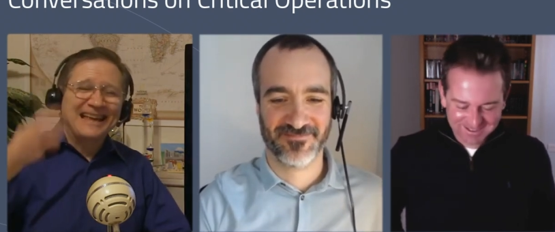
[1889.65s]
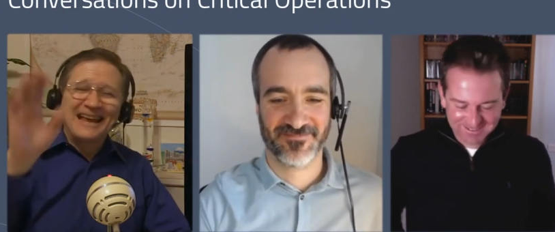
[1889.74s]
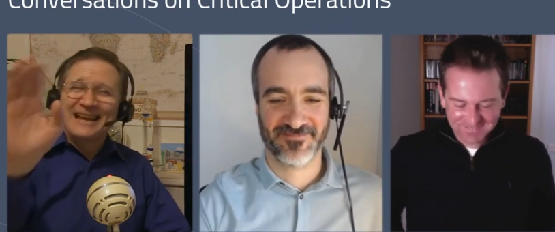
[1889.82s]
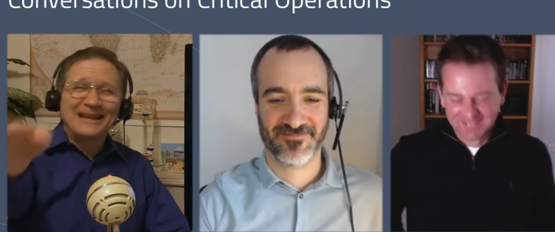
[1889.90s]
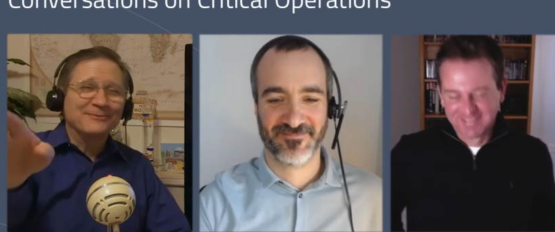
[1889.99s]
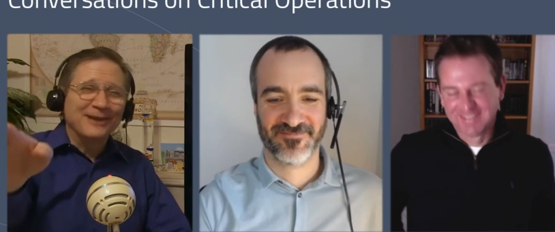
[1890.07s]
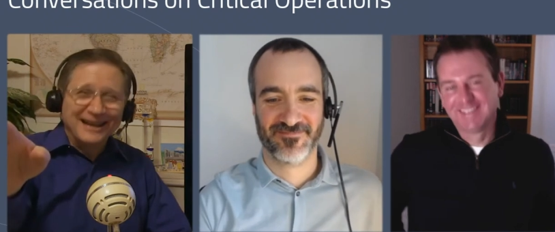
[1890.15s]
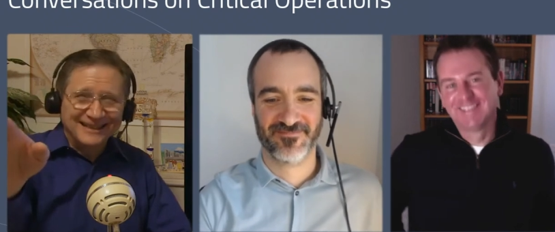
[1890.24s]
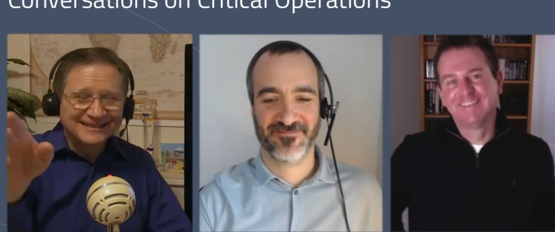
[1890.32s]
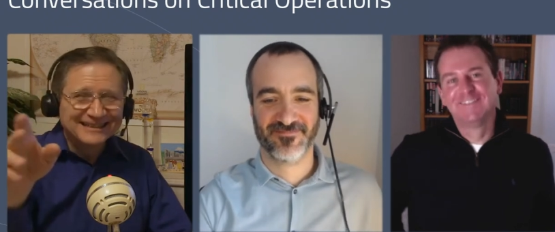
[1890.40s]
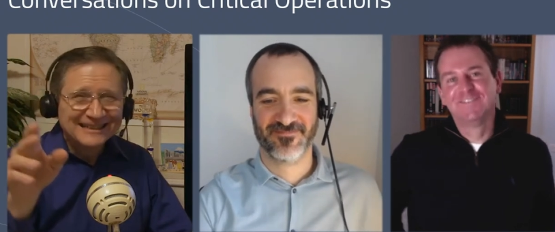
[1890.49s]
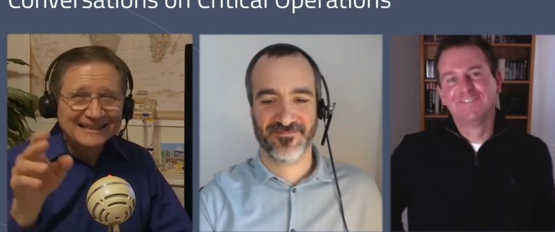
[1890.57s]
Speaker 1: Anyway,
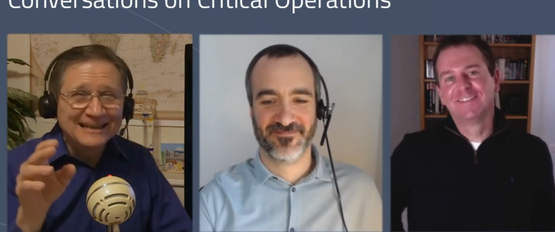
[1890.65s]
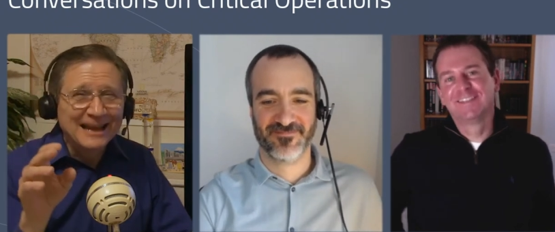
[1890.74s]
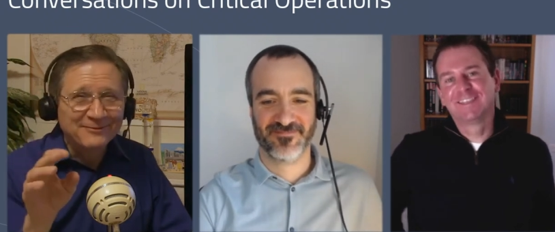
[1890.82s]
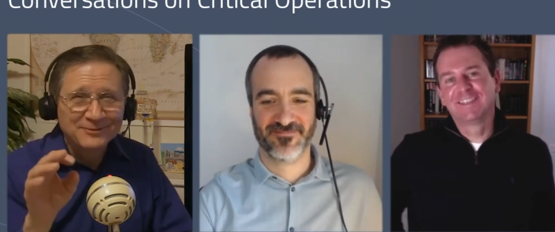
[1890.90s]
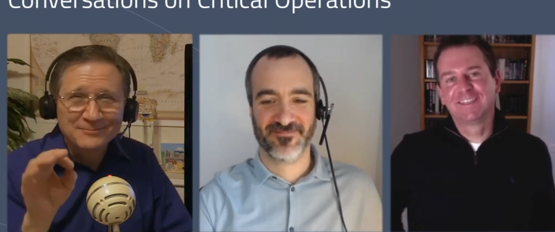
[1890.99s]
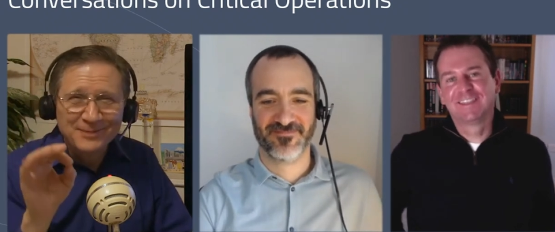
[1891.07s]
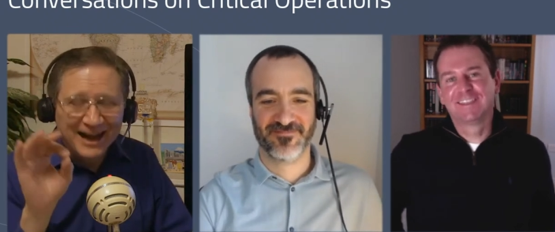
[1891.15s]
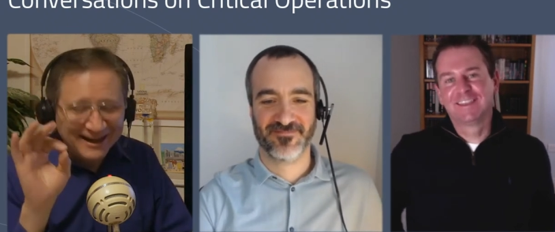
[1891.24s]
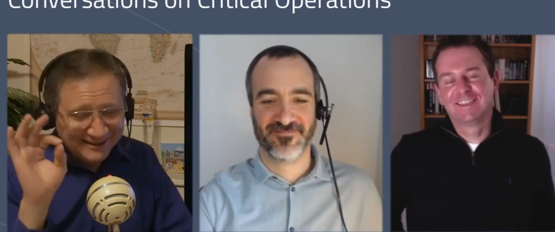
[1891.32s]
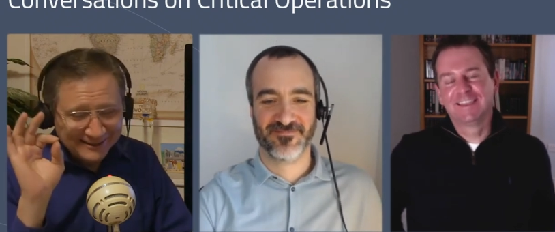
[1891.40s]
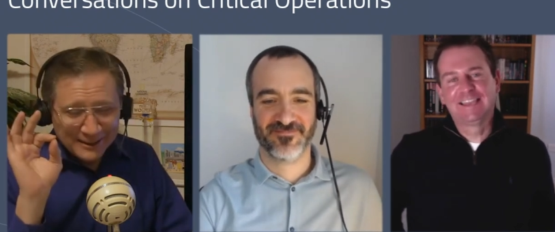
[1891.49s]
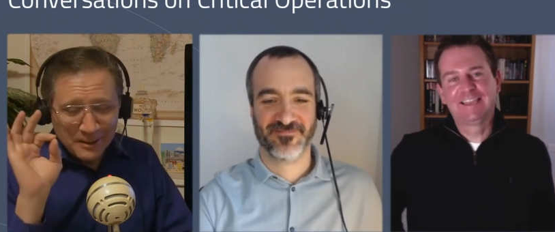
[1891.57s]
never mind.
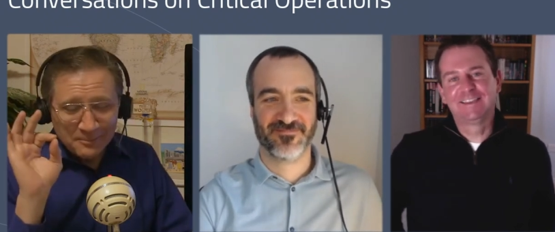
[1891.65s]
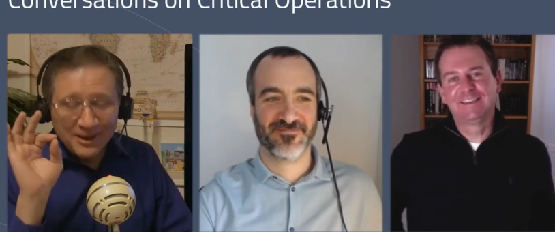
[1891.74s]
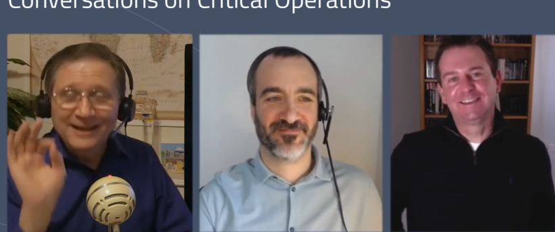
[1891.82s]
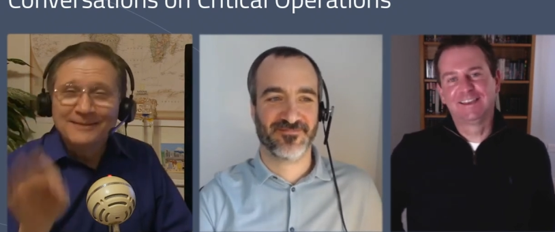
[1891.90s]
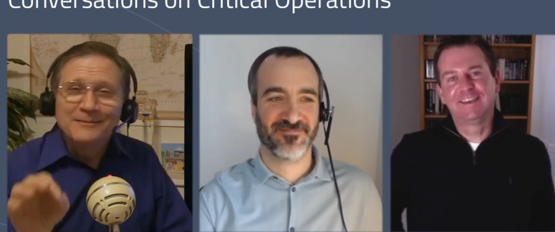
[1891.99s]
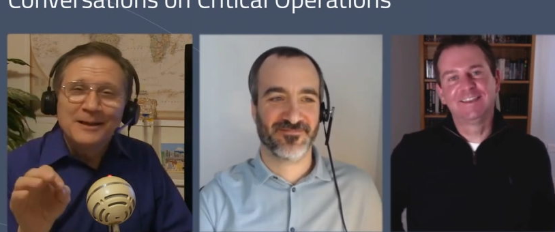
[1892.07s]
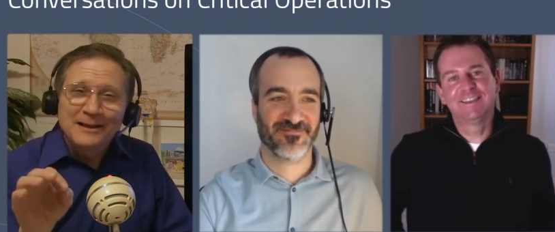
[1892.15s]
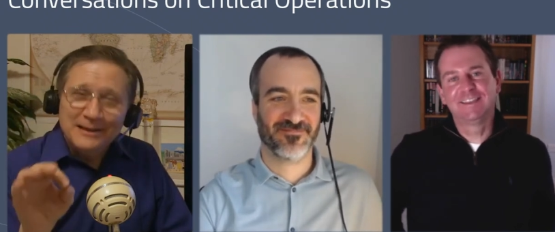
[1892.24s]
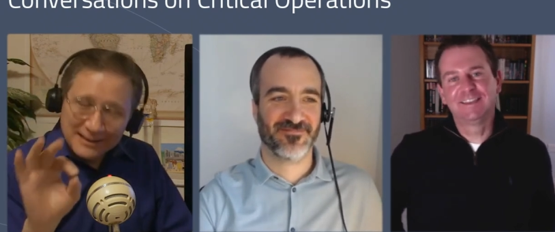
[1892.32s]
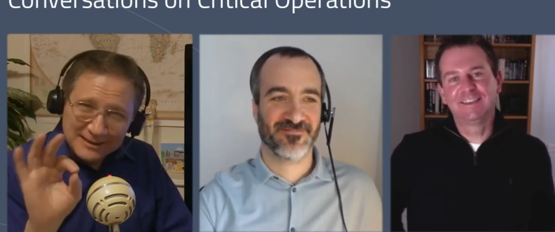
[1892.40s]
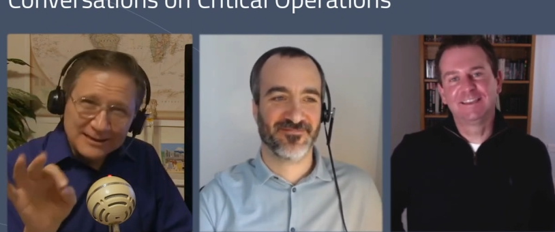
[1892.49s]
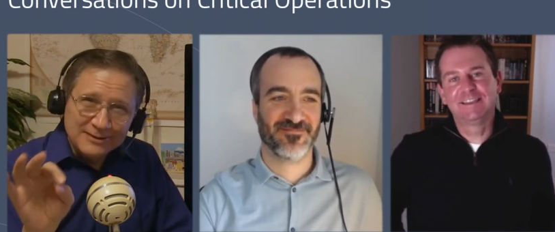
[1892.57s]
But
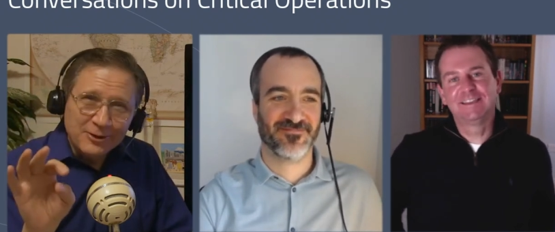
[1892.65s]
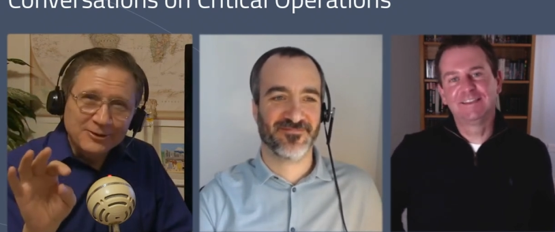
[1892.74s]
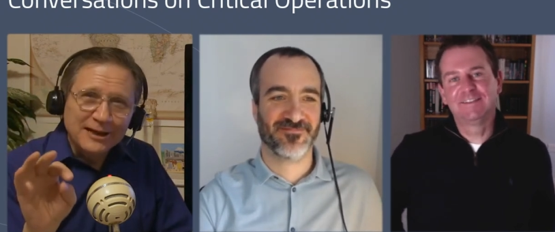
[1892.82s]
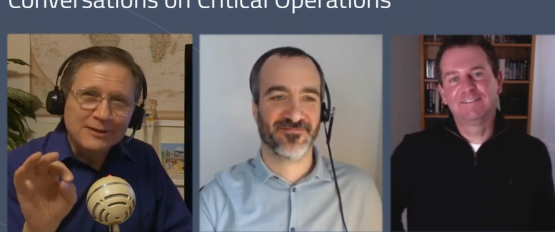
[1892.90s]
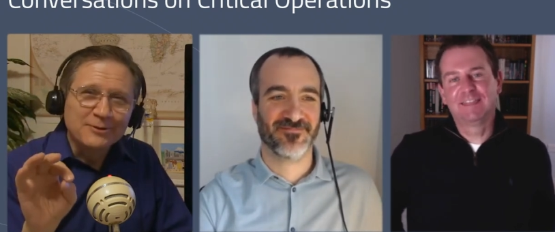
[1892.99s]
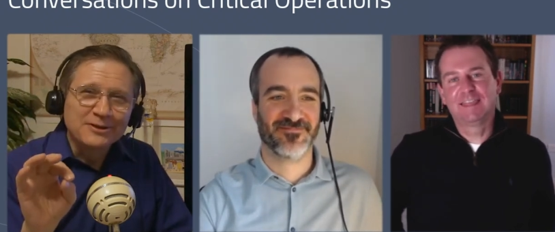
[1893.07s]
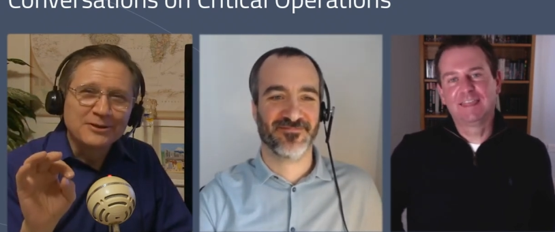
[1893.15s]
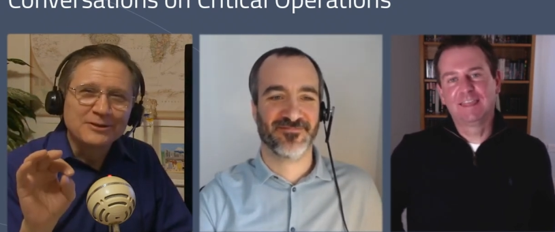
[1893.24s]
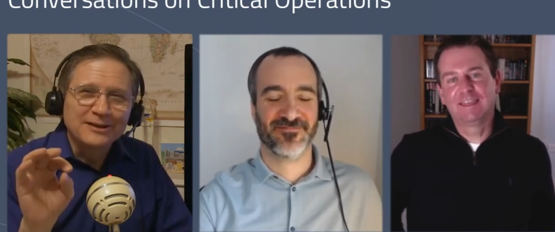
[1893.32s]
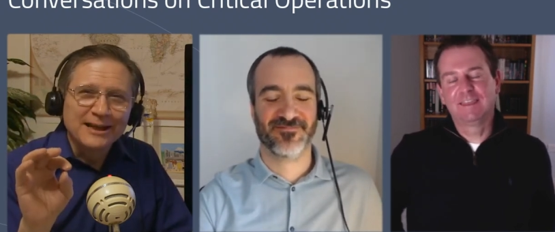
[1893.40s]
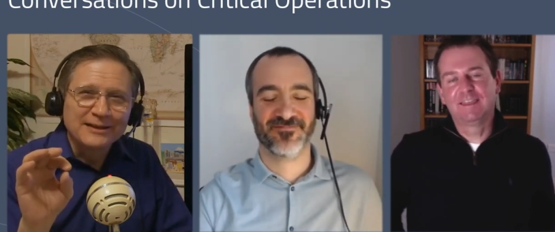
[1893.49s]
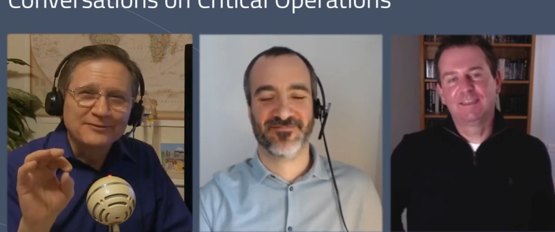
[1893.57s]
okay with you,
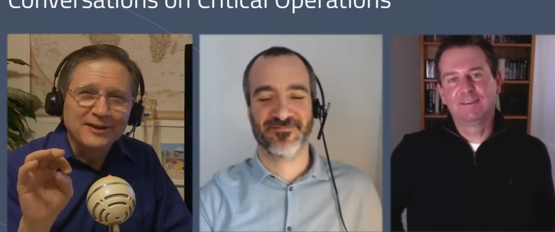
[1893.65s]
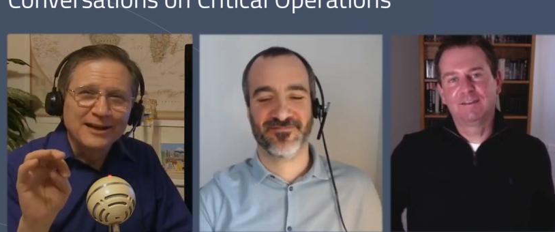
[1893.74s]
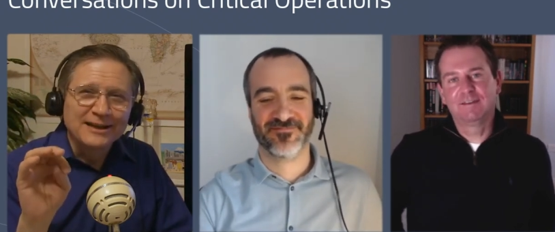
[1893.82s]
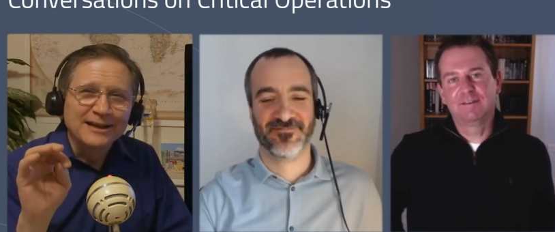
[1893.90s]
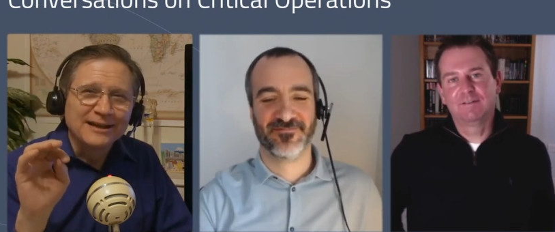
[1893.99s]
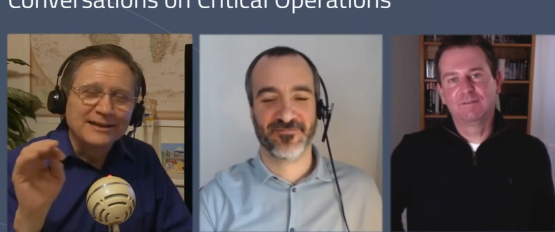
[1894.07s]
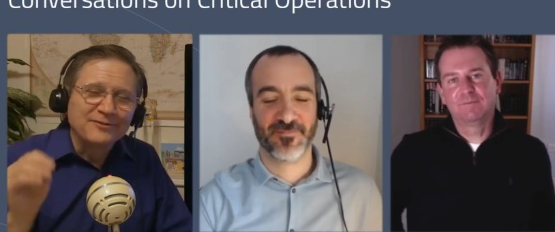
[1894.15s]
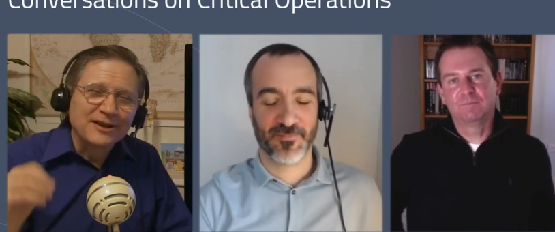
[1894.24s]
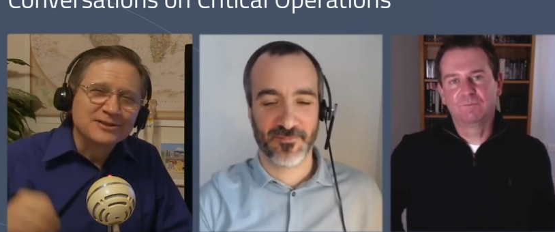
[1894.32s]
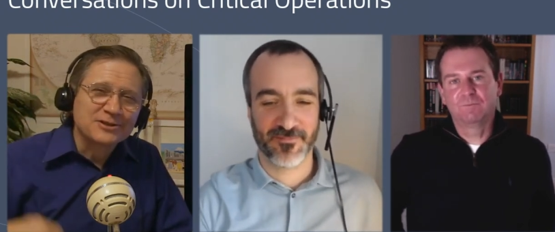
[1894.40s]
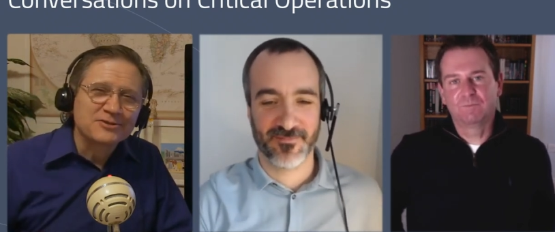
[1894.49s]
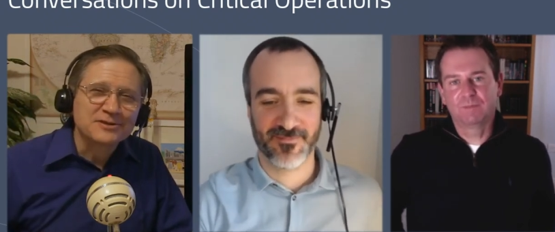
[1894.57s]
Glenn, if I
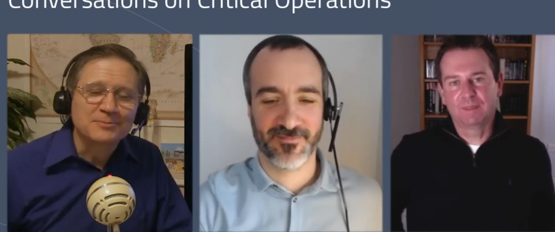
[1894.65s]
shoot some